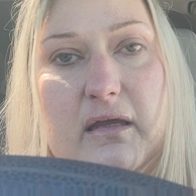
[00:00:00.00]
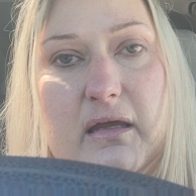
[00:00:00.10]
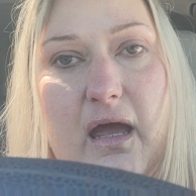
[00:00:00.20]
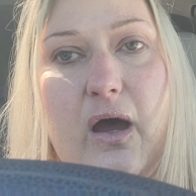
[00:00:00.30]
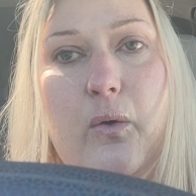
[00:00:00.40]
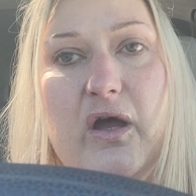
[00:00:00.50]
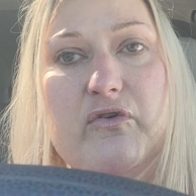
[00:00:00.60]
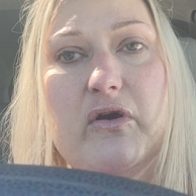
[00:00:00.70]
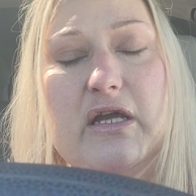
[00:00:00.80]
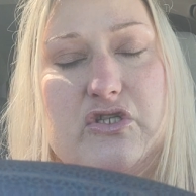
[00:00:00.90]

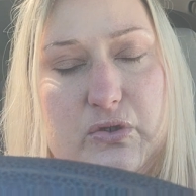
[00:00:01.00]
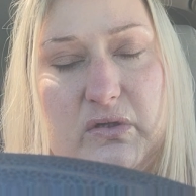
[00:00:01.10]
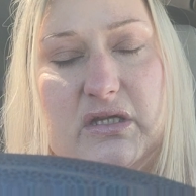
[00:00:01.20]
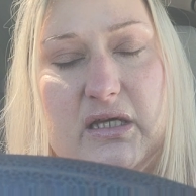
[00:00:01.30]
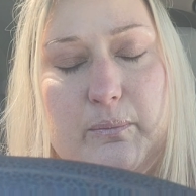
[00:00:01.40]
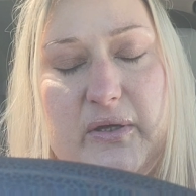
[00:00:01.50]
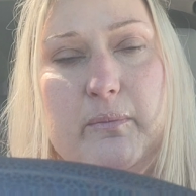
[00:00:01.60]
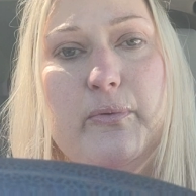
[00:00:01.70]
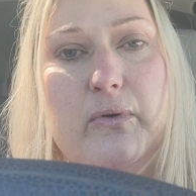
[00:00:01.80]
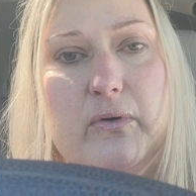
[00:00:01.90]
However, I do think
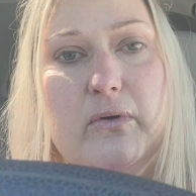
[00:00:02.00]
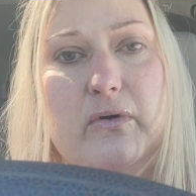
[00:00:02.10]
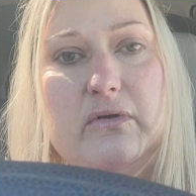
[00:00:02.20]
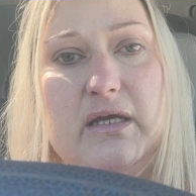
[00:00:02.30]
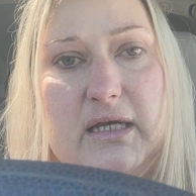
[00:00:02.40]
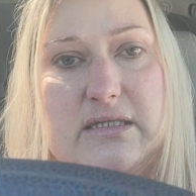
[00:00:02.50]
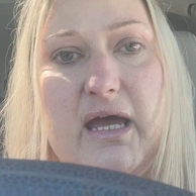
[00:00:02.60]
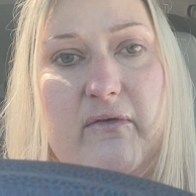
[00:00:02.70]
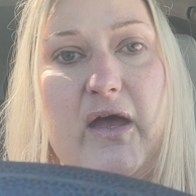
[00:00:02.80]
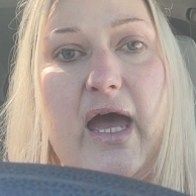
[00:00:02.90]
people need to
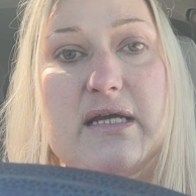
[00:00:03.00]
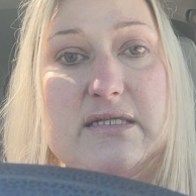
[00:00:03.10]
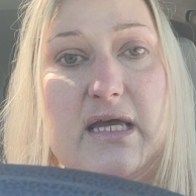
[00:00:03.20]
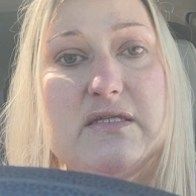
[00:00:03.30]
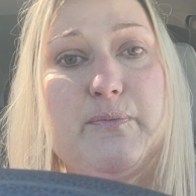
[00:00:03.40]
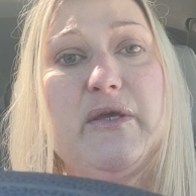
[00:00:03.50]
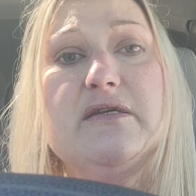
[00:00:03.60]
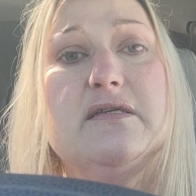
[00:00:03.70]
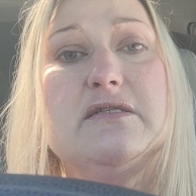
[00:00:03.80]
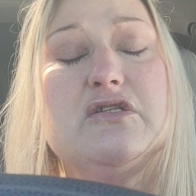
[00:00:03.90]
have access
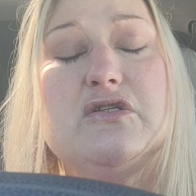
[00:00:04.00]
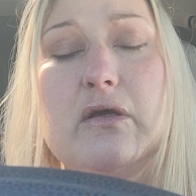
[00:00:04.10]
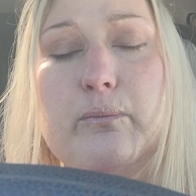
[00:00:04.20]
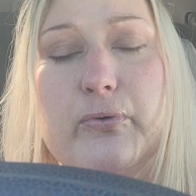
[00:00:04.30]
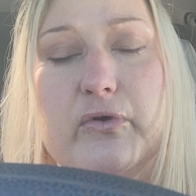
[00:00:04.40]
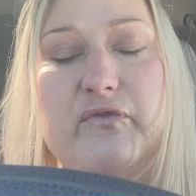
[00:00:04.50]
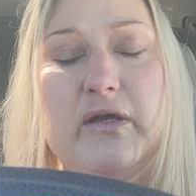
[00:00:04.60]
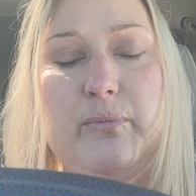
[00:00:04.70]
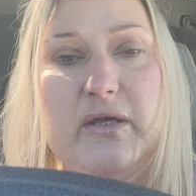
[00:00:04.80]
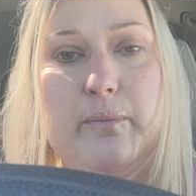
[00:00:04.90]
because it's
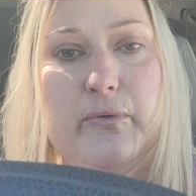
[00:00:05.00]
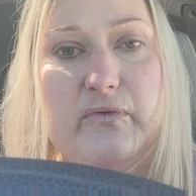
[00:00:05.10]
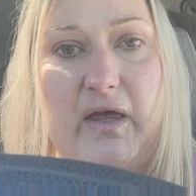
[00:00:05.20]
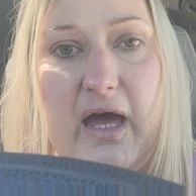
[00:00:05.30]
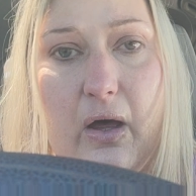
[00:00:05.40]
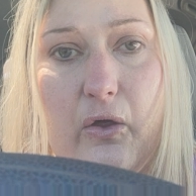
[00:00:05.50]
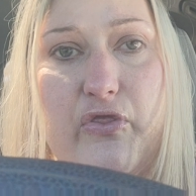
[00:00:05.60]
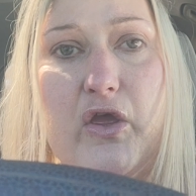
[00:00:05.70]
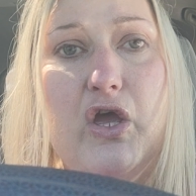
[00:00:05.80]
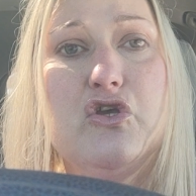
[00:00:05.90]
improving people's health
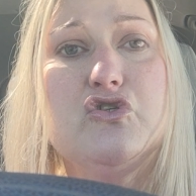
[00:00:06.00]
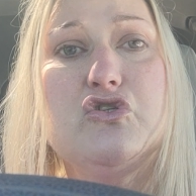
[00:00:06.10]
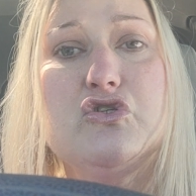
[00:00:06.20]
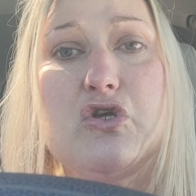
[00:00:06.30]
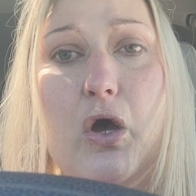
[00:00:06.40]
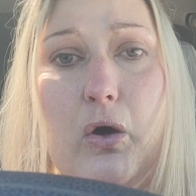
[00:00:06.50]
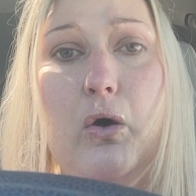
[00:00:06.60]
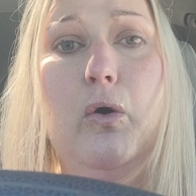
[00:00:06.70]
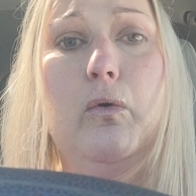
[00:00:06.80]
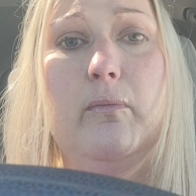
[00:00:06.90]

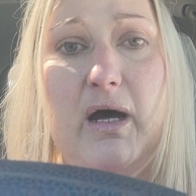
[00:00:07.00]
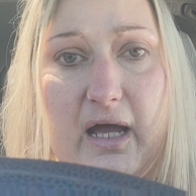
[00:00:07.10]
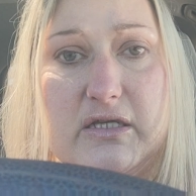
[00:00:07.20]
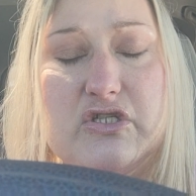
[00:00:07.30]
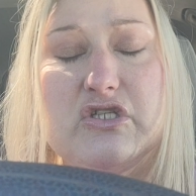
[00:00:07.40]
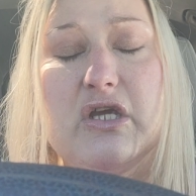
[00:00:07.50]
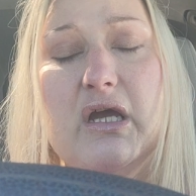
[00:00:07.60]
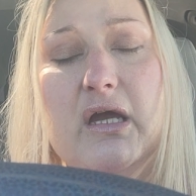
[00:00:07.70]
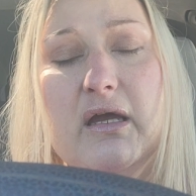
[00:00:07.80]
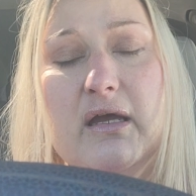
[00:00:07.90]
so much.
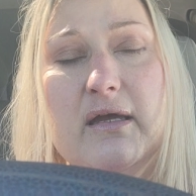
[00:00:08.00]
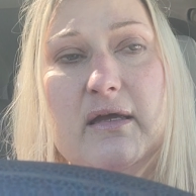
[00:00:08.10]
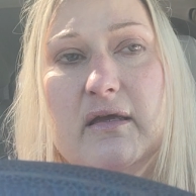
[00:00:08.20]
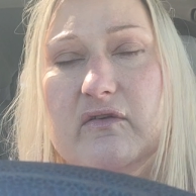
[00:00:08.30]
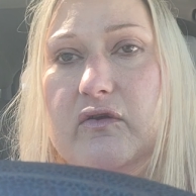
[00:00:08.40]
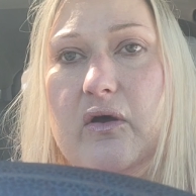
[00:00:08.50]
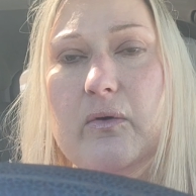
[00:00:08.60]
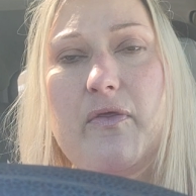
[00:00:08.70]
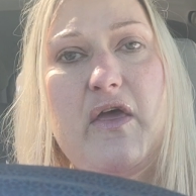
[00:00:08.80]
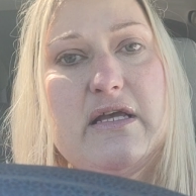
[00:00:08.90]

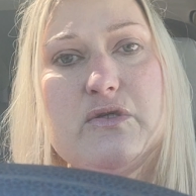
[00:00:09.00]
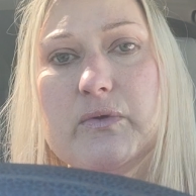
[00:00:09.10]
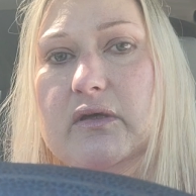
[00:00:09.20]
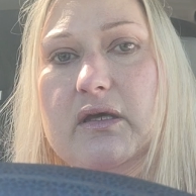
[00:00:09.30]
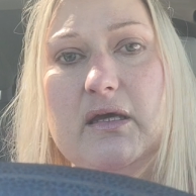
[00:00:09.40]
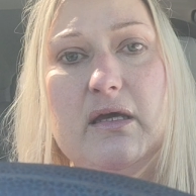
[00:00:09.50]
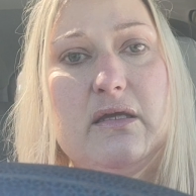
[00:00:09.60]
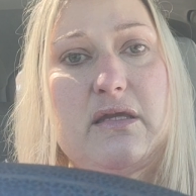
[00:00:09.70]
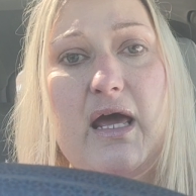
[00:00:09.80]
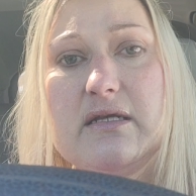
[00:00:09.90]
So that's really
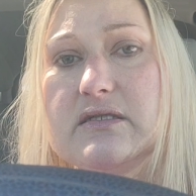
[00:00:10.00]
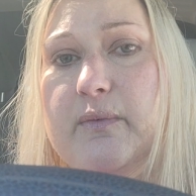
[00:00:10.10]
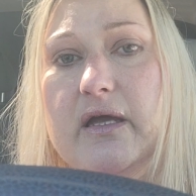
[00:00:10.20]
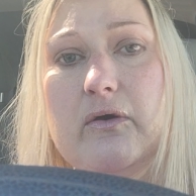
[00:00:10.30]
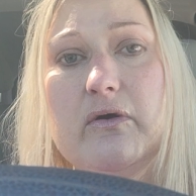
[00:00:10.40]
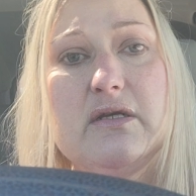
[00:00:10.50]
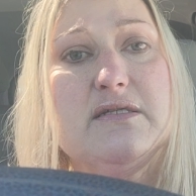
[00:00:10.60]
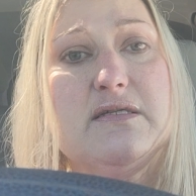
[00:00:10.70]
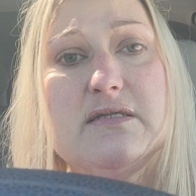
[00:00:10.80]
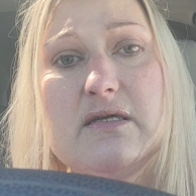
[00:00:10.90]
it. That is my
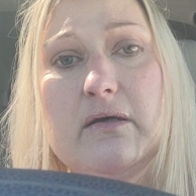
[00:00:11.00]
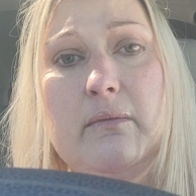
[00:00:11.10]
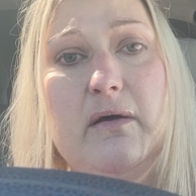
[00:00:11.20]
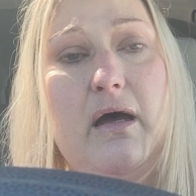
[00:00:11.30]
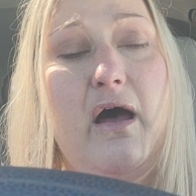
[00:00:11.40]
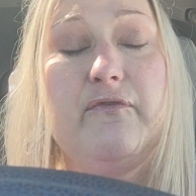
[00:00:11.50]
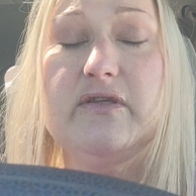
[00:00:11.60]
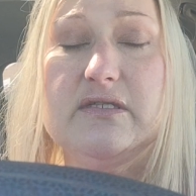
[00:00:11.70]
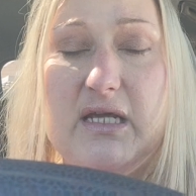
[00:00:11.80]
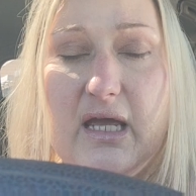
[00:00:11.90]
criticism of
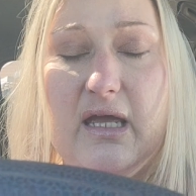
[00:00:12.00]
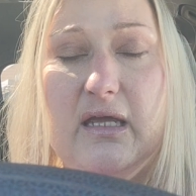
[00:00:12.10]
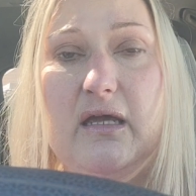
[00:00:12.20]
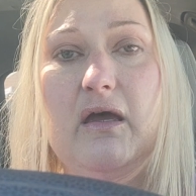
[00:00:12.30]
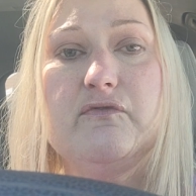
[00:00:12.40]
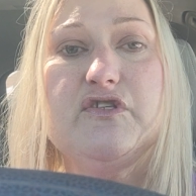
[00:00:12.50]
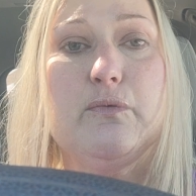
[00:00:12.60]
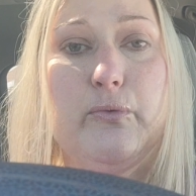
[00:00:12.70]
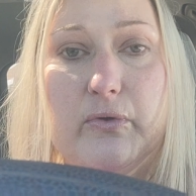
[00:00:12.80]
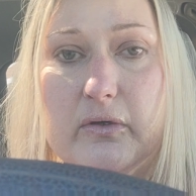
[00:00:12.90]
the day of
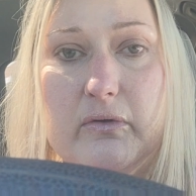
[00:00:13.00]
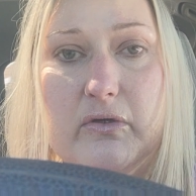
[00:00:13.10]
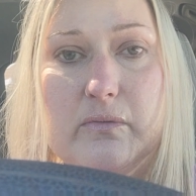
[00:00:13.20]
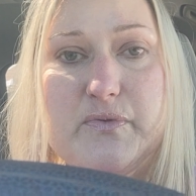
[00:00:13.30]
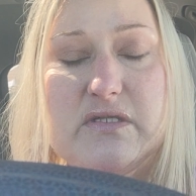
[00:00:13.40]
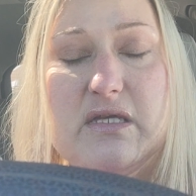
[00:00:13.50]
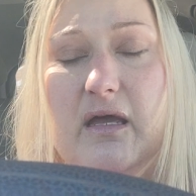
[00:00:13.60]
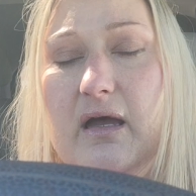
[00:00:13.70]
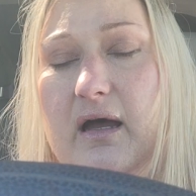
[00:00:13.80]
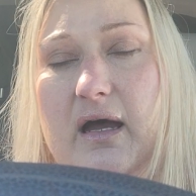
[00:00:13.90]
support groups.
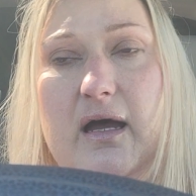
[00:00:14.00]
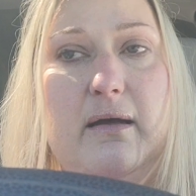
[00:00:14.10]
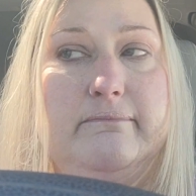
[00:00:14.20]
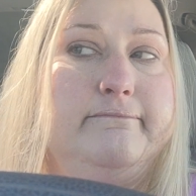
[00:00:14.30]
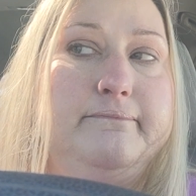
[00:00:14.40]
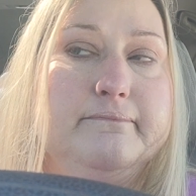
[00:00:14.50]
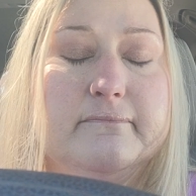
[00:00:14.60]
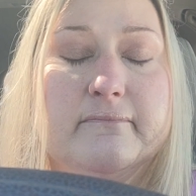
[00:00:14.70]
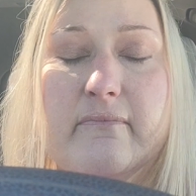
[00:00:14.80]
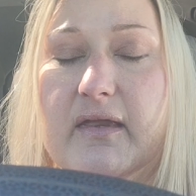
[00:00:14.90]

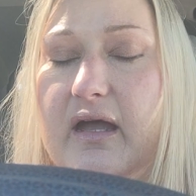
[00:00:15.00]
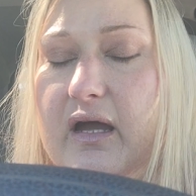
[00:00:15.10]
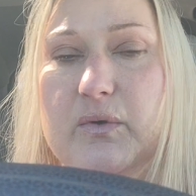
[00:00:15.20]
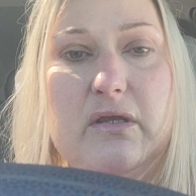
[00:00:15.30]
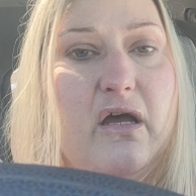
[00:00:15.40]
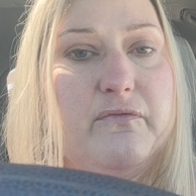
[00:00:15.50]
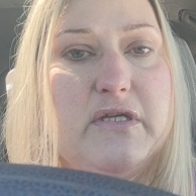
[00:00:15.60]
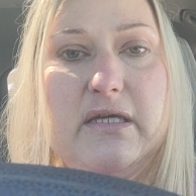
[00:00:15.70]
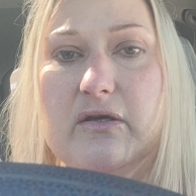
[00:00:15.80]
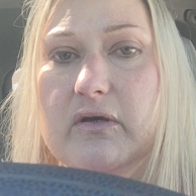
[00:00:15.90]
I would love
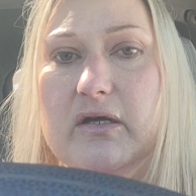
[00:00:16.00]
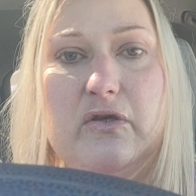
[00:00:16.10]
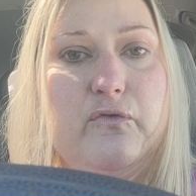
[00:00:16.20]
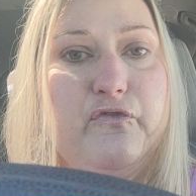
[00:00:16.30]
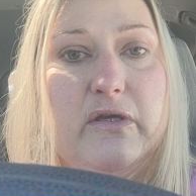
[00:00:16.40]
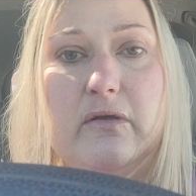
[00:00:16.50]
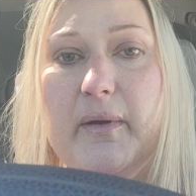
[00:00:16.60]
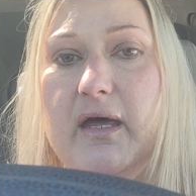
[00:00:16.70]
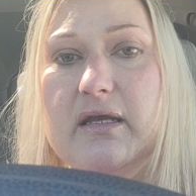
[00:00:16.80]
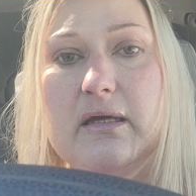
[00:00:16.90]
to hear how you feel
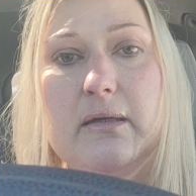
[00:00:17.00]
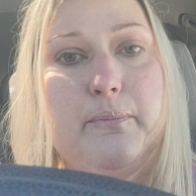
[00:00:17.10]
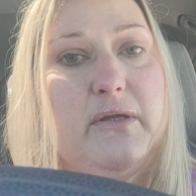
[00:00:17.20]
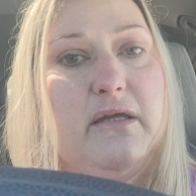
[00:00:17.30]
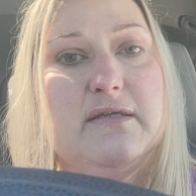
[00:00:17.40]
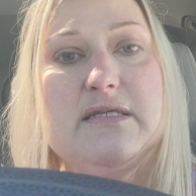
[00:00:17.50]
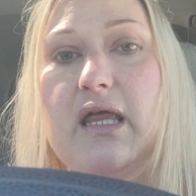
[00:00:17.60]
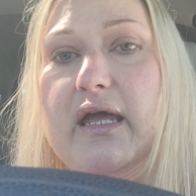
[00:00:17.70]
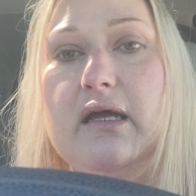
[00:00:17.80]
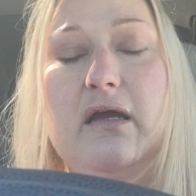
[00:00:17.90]
about it. Please
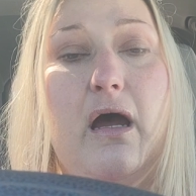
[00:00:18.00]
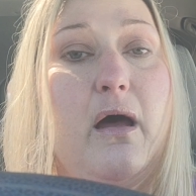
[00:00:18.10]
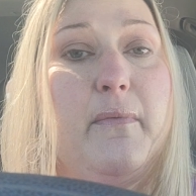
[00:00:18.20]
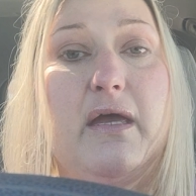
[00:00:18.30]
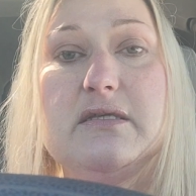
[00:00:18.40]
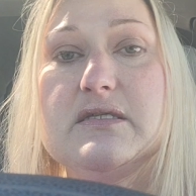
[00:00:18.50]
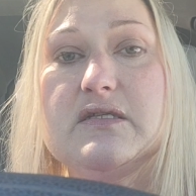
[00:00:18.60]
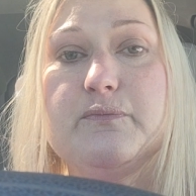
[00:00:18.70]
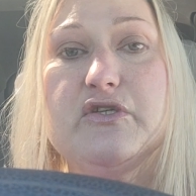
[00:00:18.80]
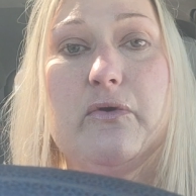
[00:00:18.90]
like, comment,
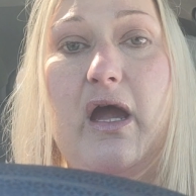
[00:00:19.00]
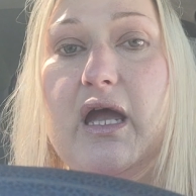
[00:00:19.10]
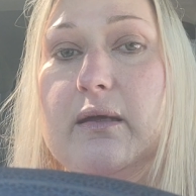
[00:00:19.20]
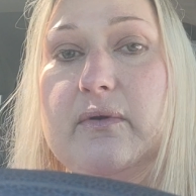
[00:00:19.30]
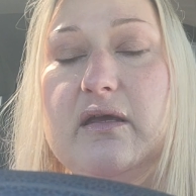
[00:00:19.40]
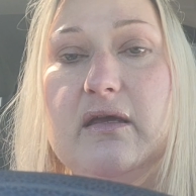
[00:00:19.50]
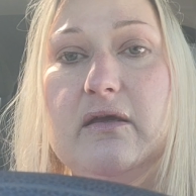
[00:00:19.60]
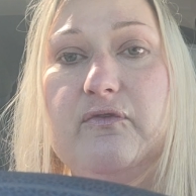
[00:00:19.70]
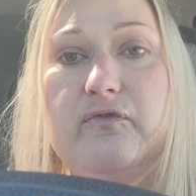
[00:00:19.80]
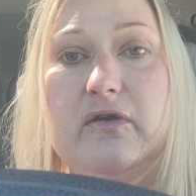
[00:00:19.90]
subscribe
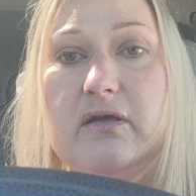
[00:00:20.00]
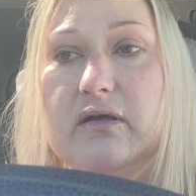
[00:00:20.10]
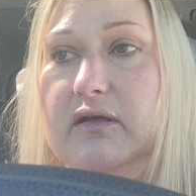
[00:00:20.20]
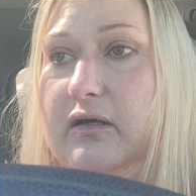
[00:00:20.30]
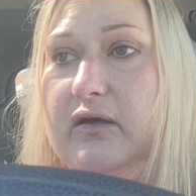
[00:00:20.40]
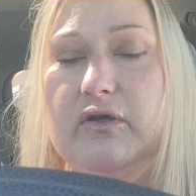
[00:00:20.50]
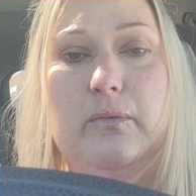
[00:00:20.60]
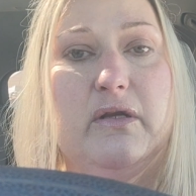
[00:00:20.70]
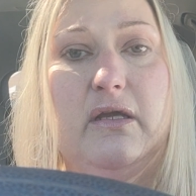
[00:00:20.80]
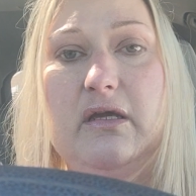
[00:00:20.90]
if you
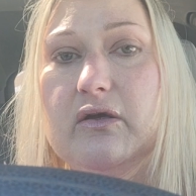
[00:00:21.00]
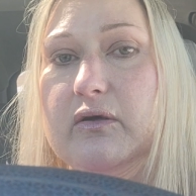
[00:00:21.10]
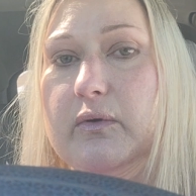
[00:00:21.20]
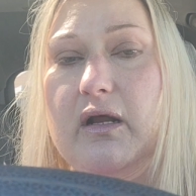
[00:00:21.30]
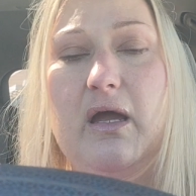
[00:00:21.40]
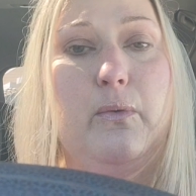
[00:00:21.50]
want to hear what I